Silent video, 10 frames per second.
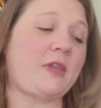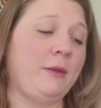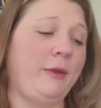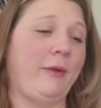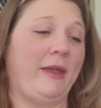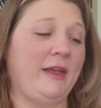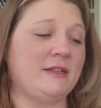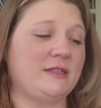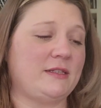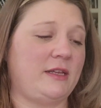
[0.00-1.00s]
anyway,
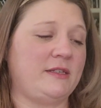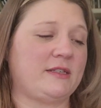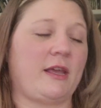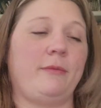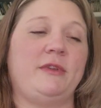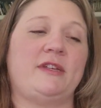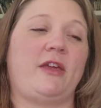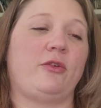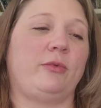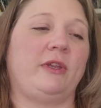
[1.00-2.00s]
it's coming
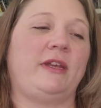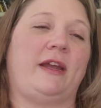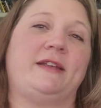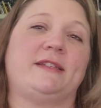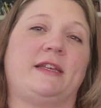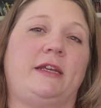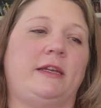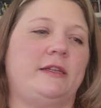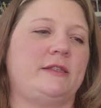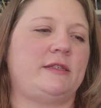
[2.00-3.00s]
together really nicely,
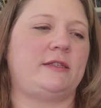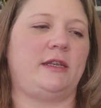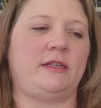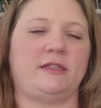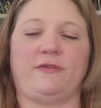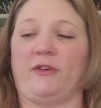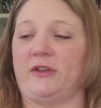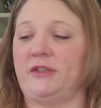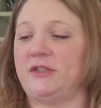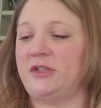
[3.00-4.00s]
and it's fun to